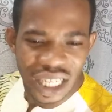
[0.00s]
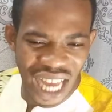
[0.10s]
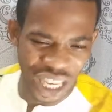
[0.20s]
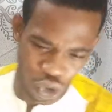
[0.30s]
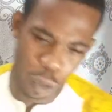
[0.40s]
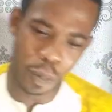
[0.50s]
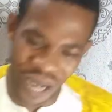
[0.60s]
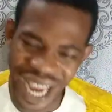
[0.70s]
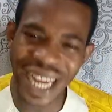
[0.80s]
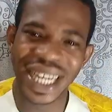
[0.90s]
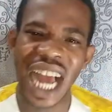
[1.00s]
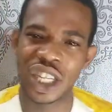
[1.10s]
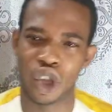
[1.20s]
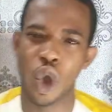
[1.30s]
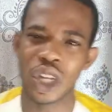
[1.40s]
That you pray in
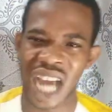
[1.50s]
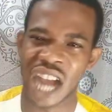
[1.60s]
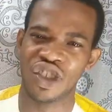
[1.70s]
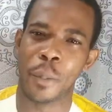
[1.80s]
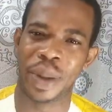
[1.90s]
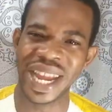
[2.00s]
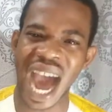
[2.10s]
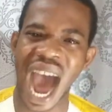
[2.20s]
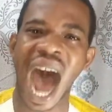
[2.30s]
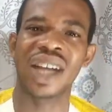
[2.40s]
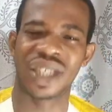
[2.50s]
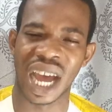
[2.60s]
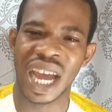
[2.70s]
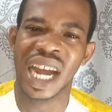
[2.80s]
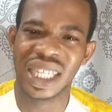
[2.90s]
that thought and your prayer answer,
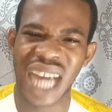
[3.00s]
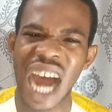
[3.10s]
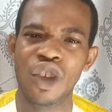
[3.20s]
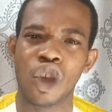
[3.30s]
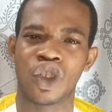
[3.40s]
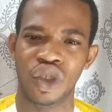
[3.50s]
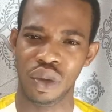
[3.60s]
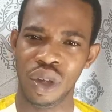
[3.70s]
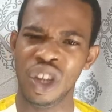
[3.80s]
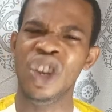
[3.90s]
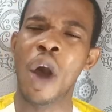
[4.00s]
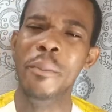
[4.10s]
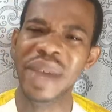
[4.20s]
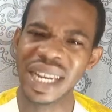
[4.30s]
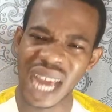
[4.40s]
that does
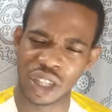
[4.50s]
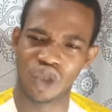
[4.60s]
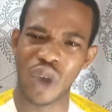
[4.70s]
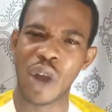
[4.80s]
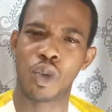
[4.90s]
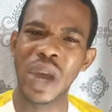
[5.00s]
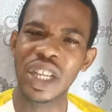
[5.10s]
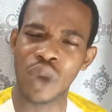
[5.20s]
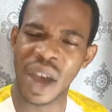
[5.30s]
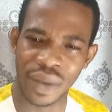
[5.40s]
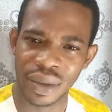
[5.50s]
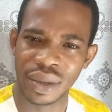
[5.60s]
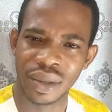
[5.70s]
not mean that you are going to heaven.